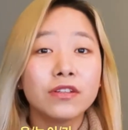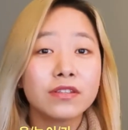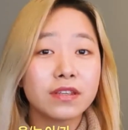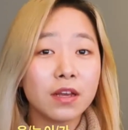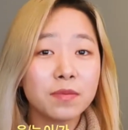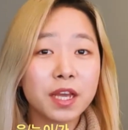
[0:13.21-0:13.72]

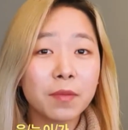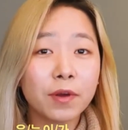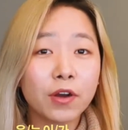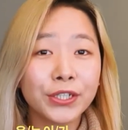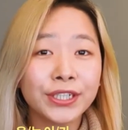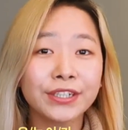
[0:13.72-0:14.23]
subject
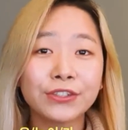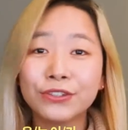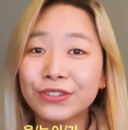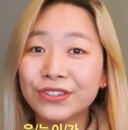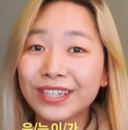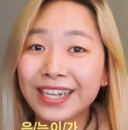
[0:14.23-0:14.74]

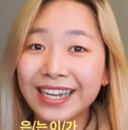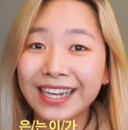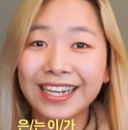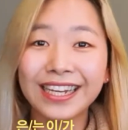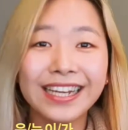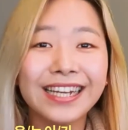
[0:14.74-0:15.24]
particle.
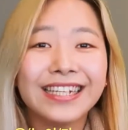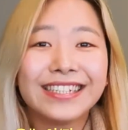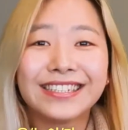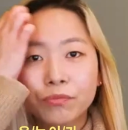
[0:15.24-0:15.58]
Yay!